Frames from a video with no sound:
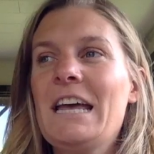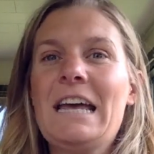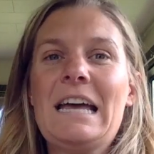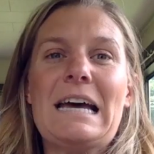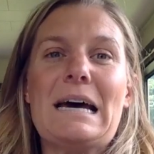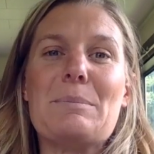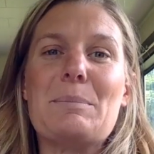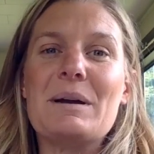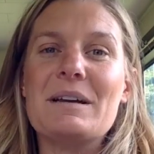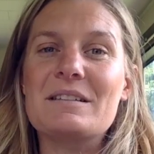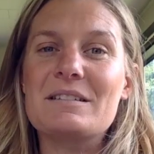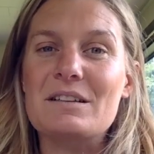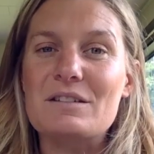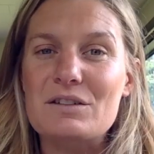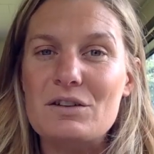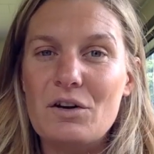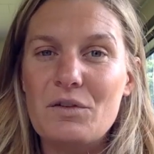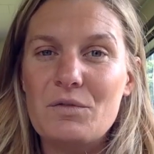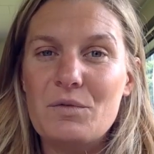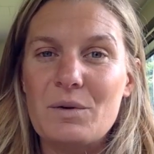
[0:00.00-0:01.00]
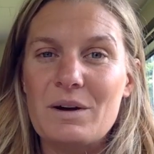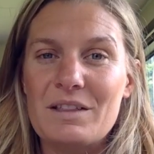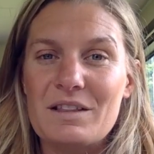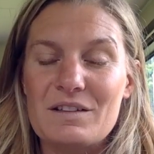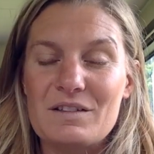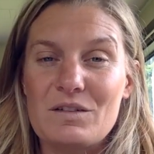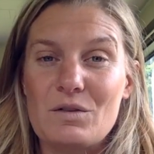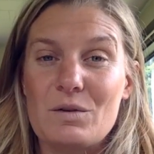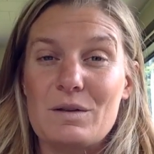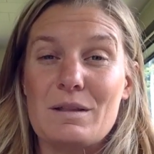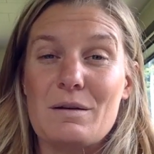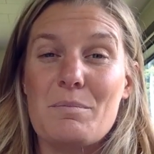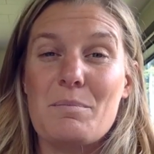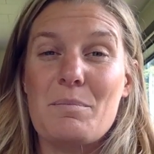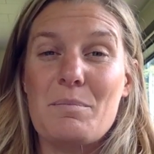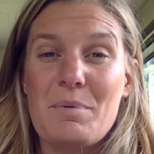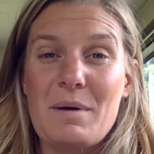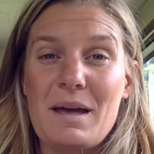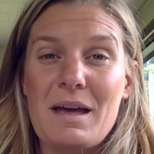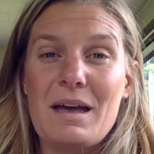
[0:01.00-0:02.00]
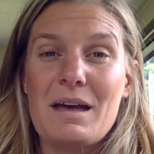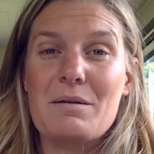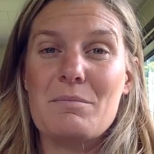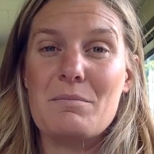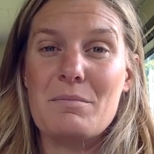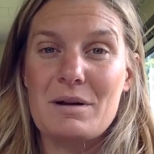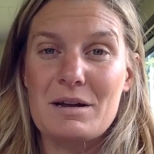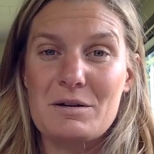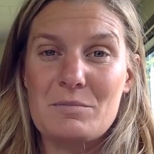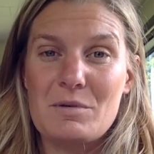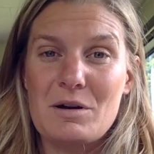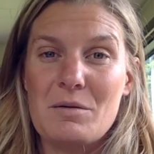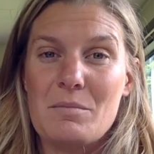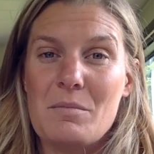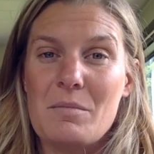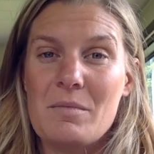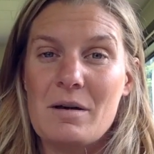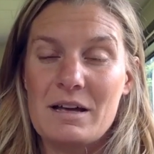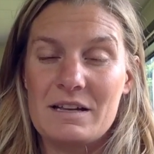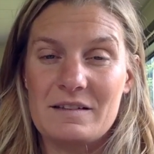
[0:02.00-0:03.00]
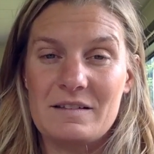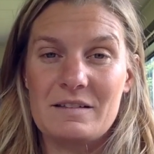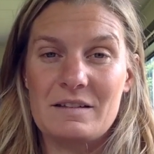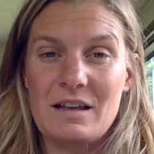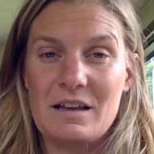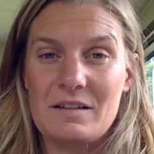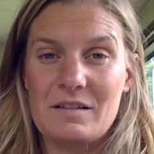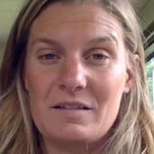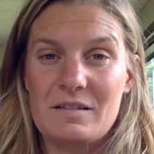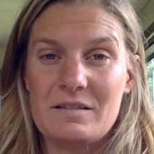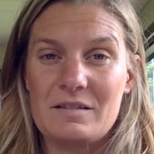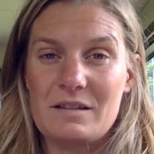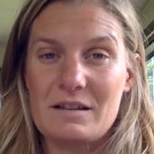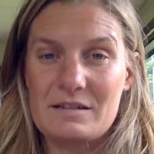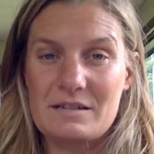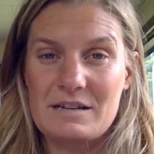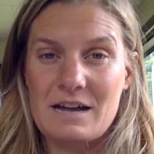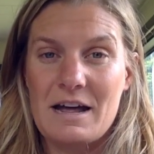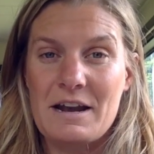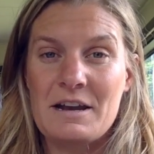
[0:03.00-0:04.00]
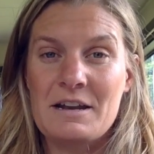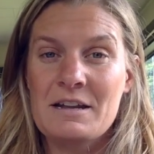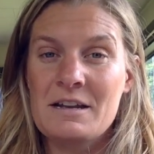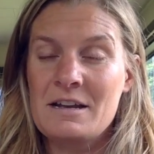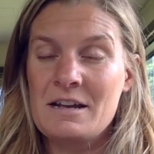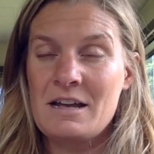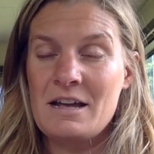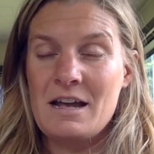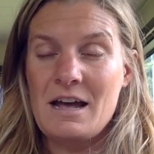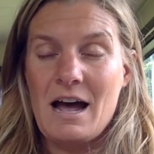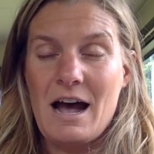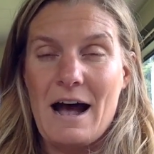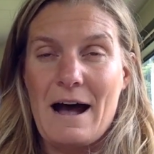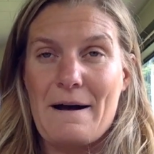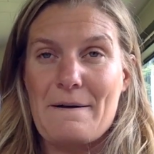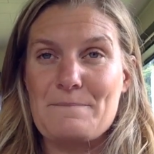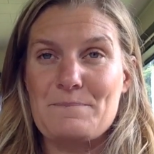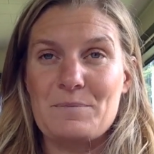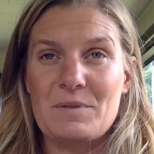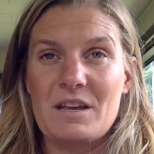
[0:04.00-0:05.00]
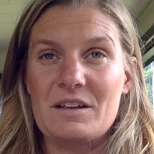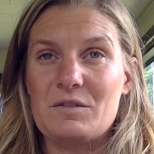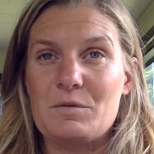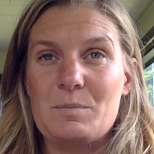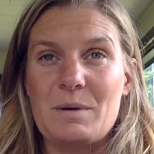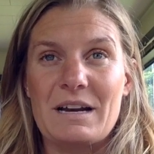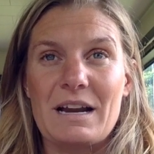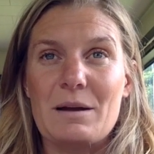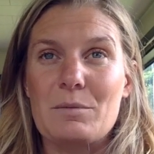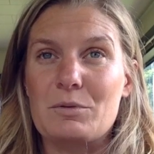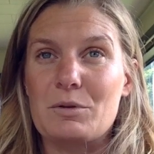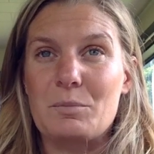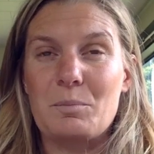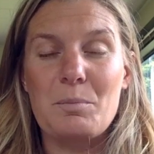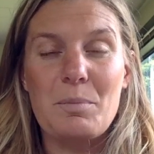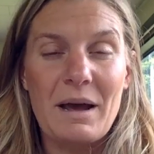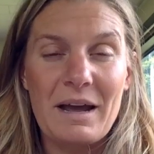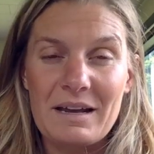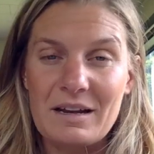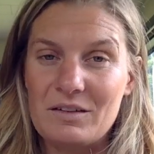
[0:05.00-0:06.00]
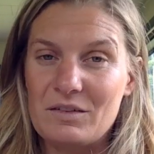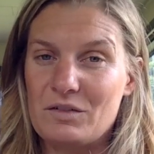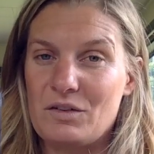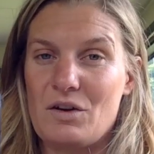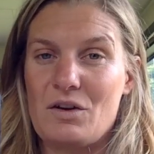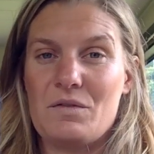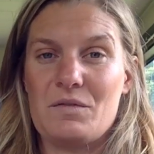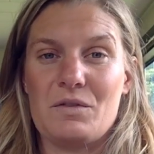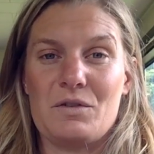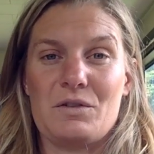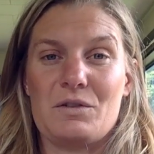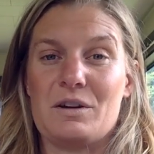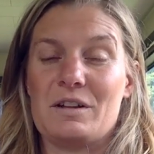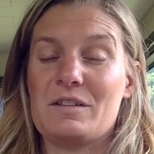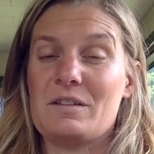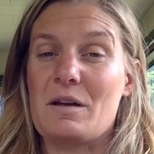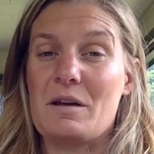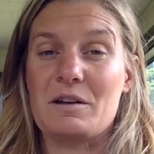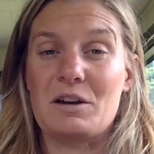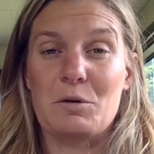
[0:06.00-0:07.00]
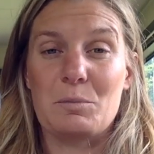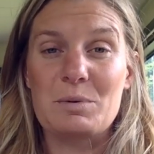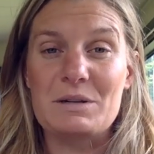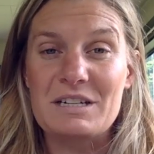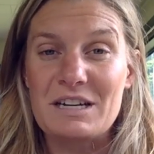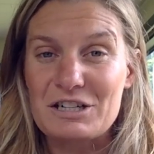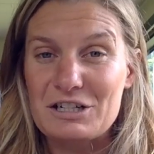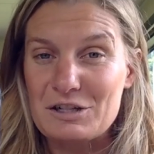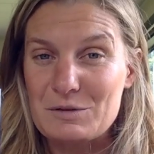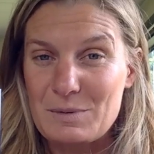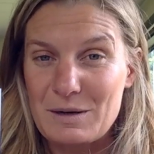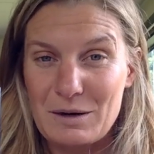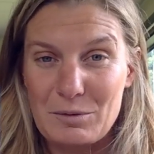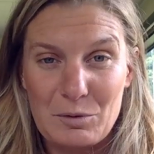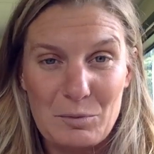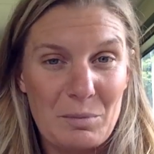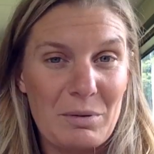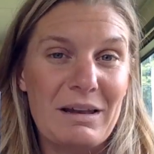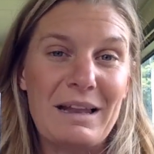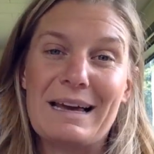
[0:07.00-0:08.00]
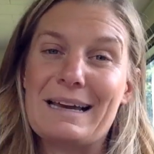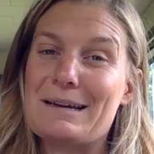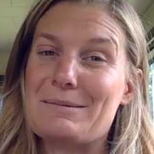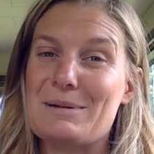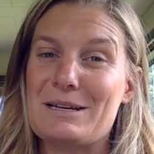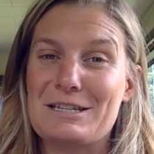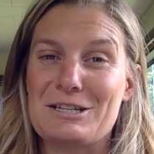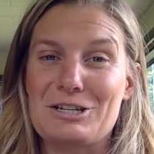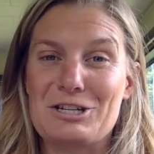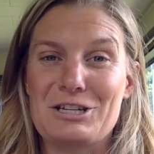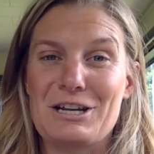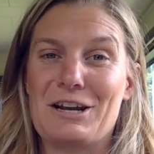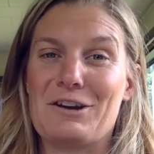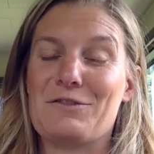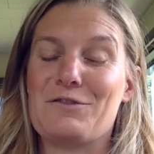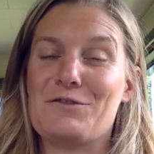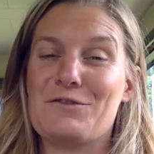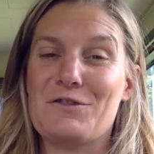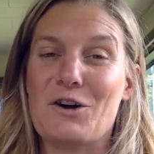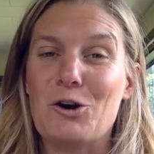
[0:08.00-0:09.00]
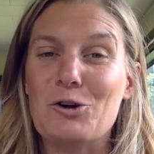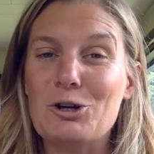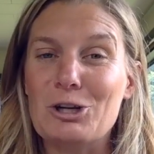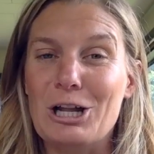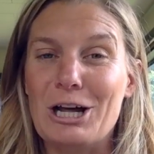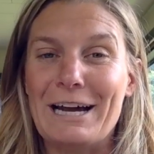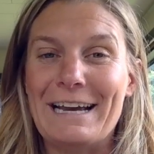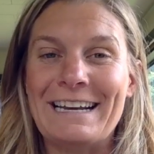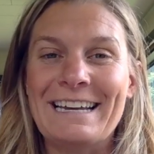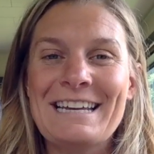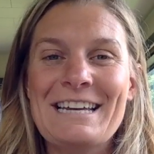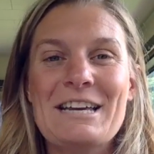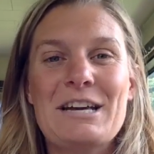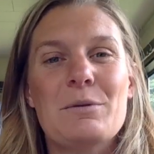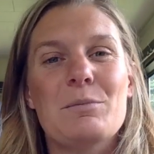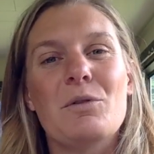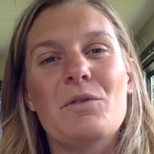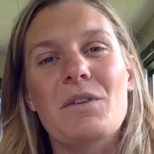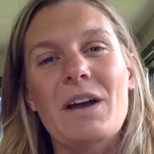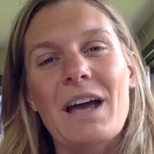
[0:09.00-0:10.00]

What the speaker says: a piece of software that's doing the bare minimum. It's been able to ping a server and potentially been able to play a message down a phone line. We've